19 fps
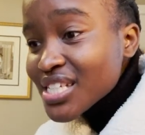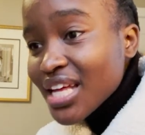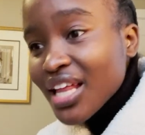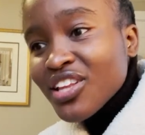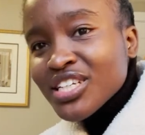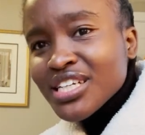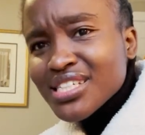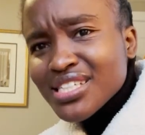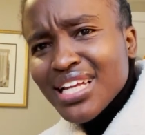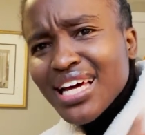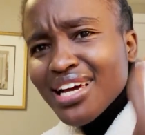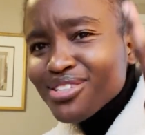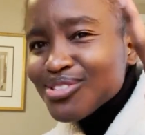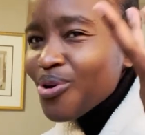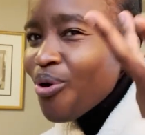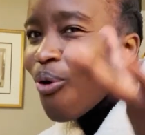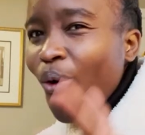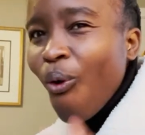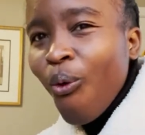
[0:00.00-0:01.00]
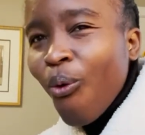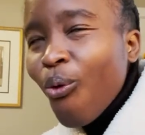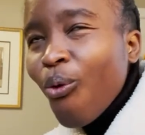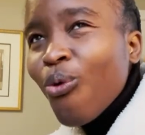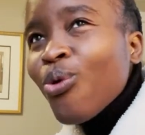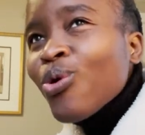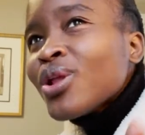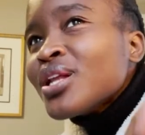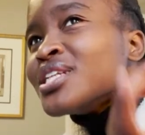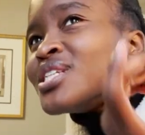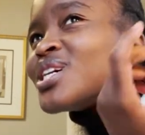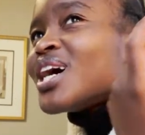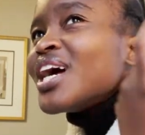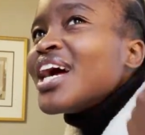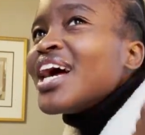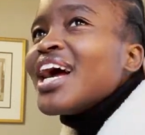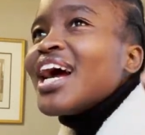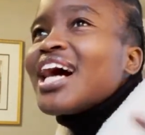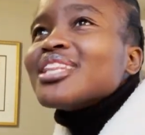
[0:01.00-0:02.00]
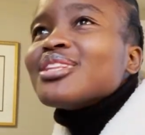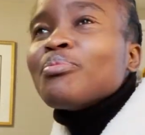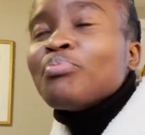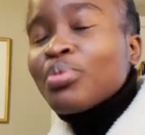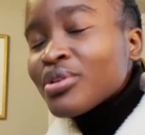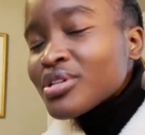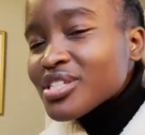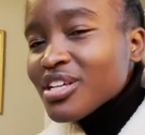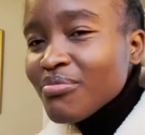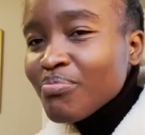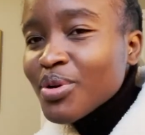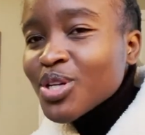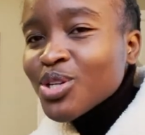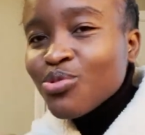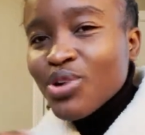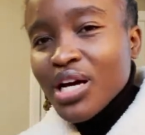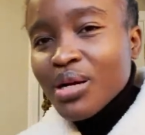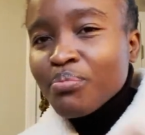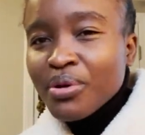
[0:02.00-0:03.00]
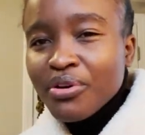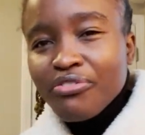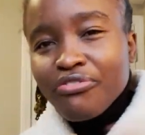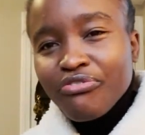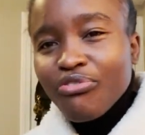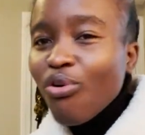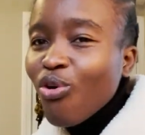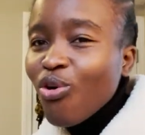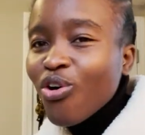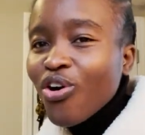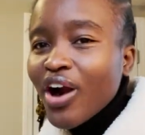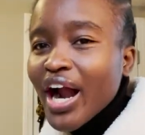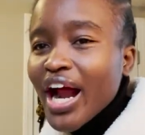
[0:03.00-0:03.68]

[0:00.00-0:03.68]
Like, they're just like so old and the books have been read before,